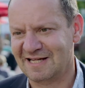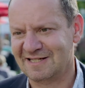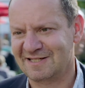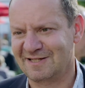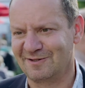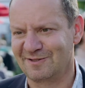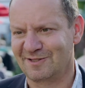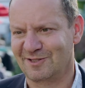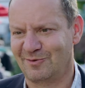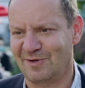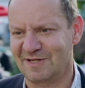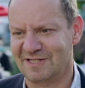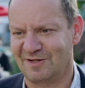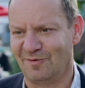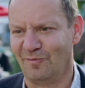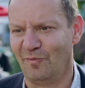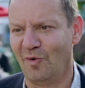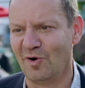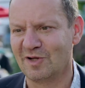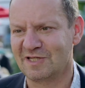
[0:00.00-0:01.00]
ourselves the
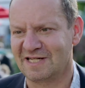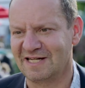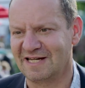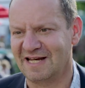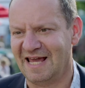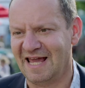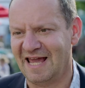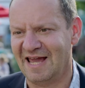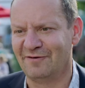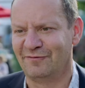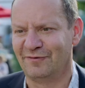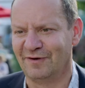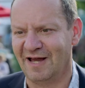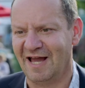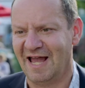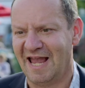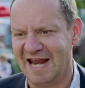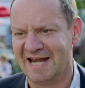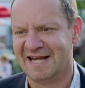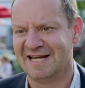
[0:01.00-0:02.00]
question, was it
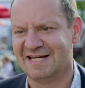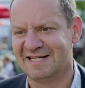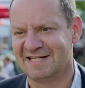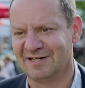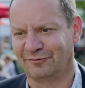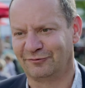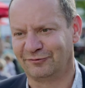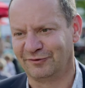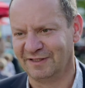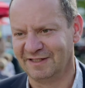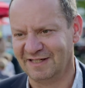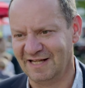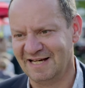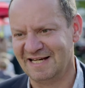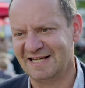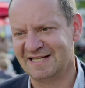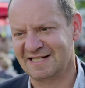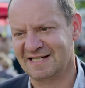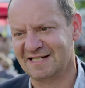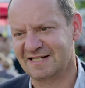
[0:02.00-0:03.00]
ever any different?
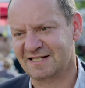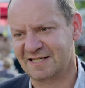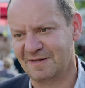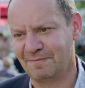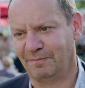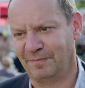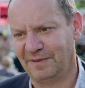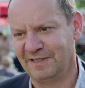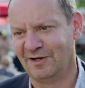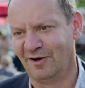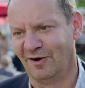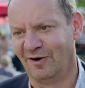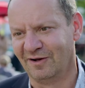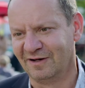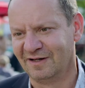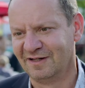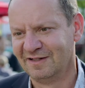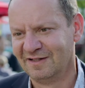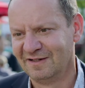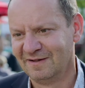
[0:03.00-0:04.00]
And is it simply not
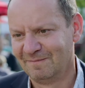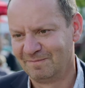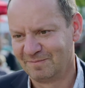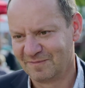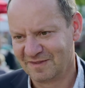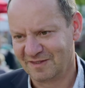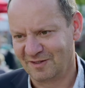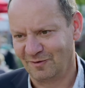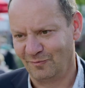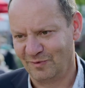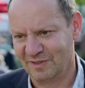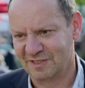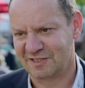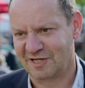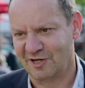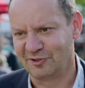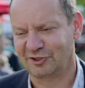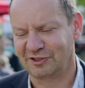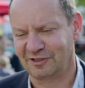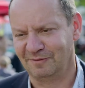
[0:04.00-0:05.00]
that with
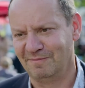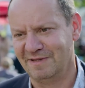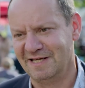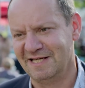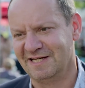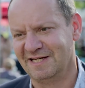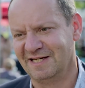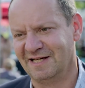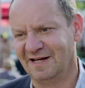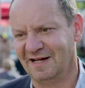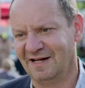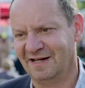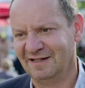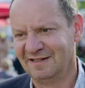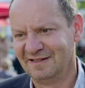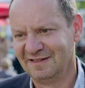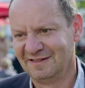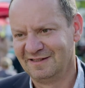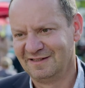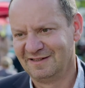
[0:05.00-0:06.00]
social media,
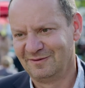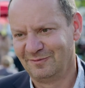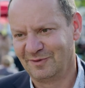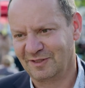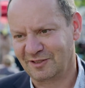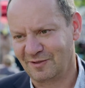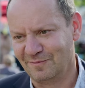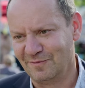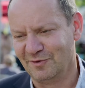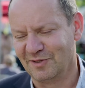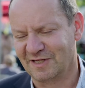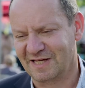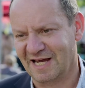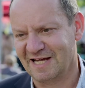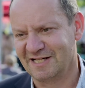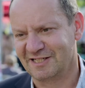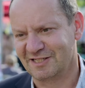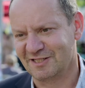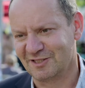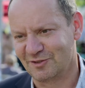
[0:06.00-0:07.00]
with
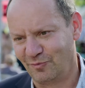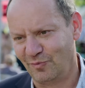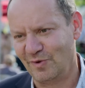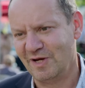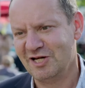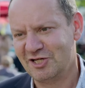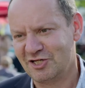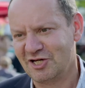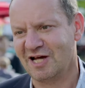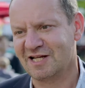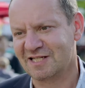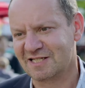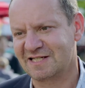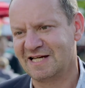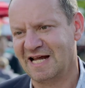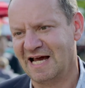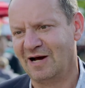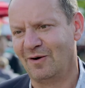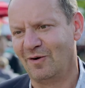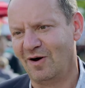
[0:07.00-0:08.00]
communications, we just
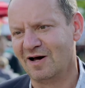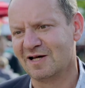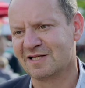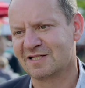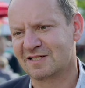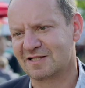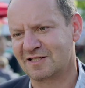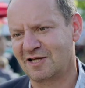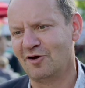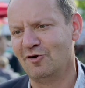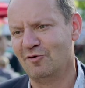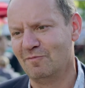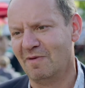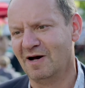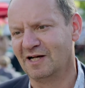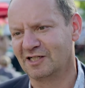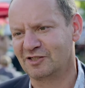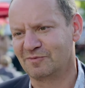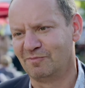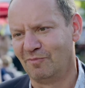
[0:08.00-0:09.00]
now are so
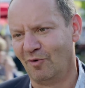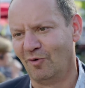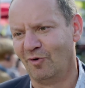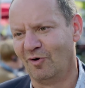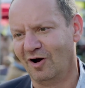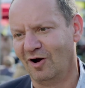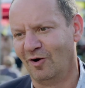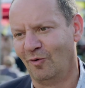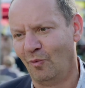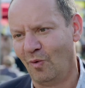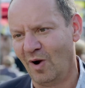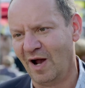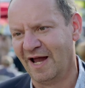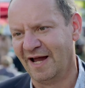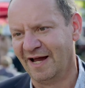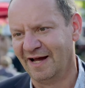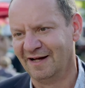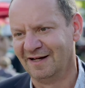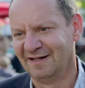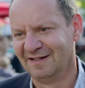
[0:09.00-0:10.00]
much more
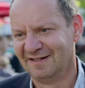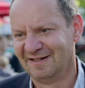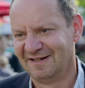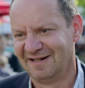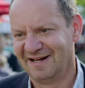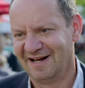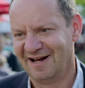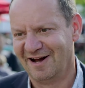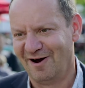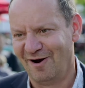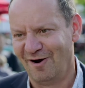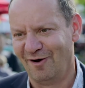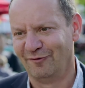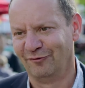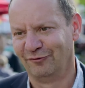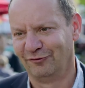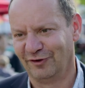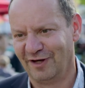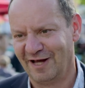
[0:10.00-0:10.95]
aware of